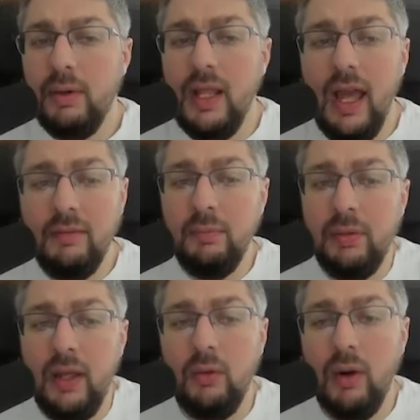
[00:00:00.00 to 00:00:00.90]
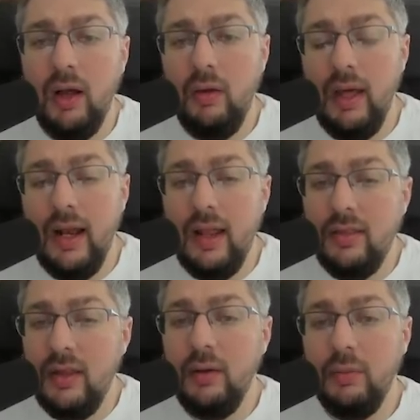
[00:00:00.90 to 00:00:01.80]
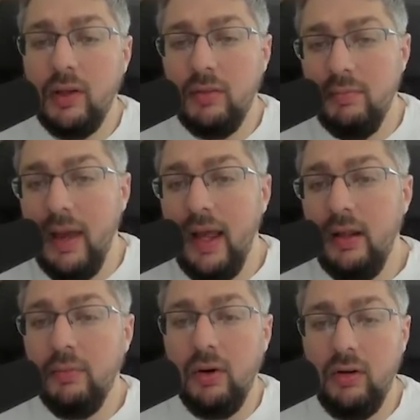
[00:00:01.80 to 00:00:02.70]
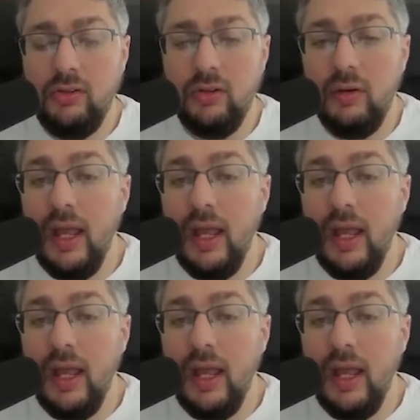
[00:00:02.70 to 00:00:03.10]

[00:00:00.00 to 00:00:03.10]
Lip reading: they haven't played well. And I think with Matty Marshall,